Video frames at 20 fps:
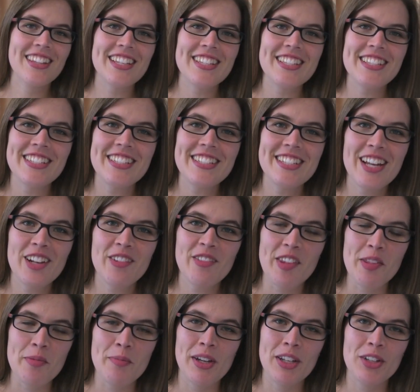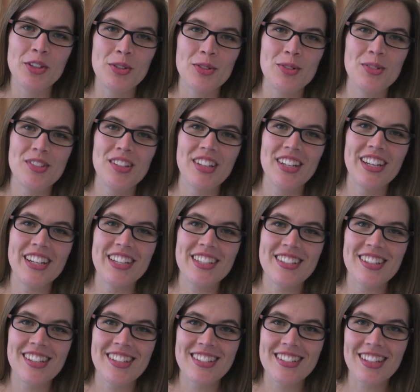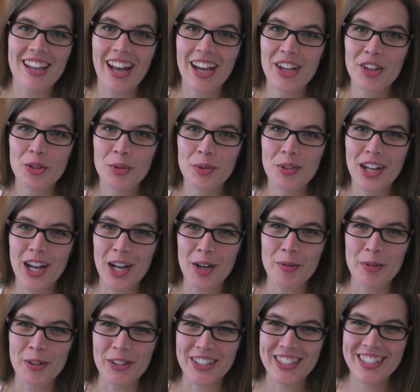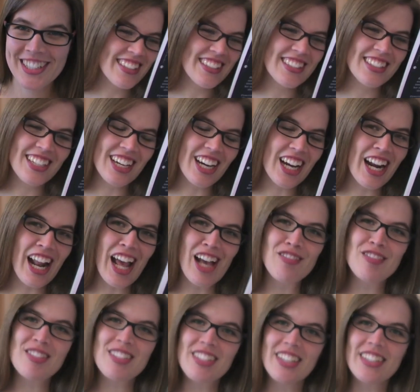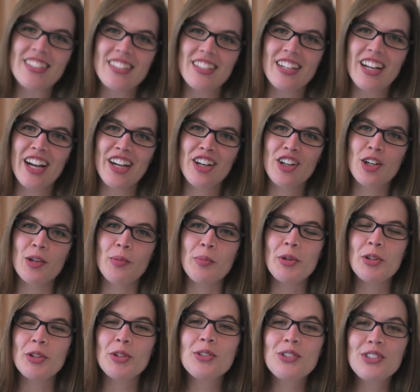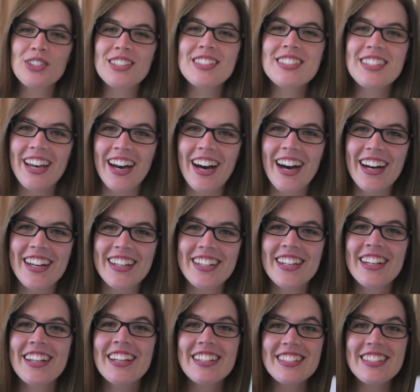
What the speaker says: They sit down with menus and he says, "I know what I want. You can't have sex in IHOP. You just can't.